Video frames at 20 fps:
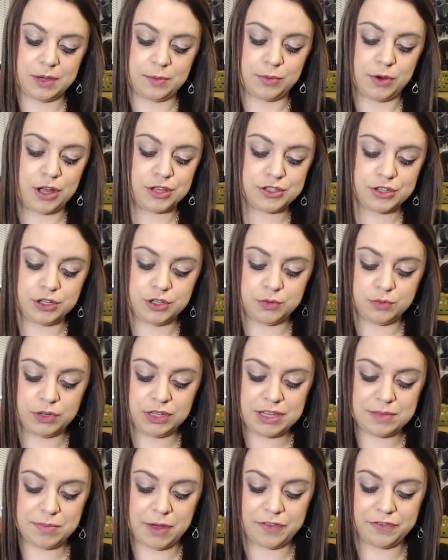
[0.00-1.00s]
a bronzer, you
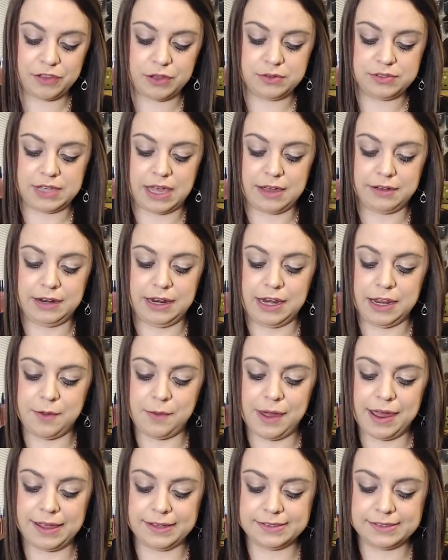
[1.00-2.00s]
really buff those out
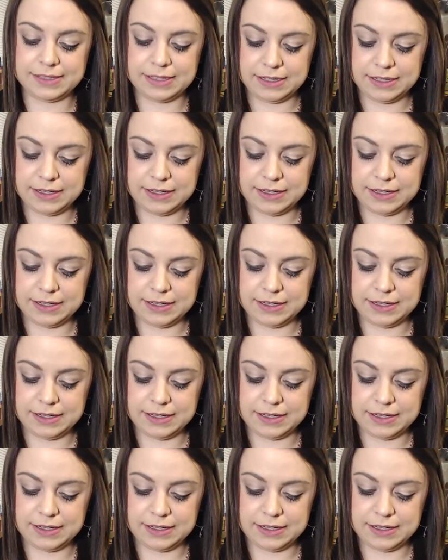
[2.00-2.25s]
anyways.